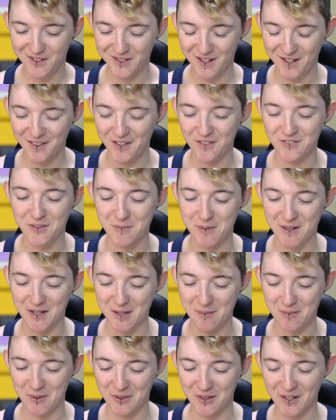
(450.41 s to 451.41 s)
I love
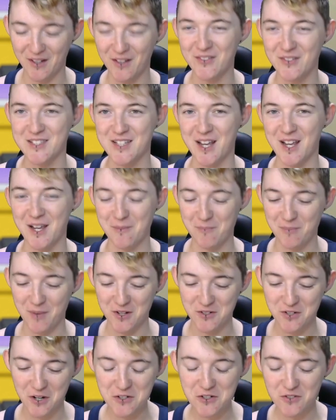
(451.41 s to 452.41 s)
Namakemon. I love his name.
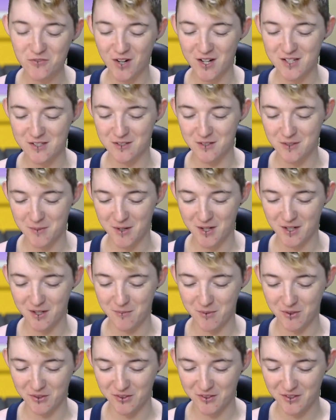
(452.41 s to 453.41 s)
I, sh- I should raise a
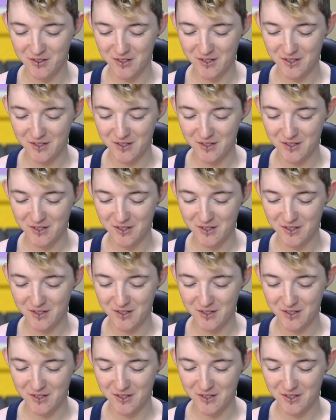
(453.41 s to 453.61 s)
Namakemon.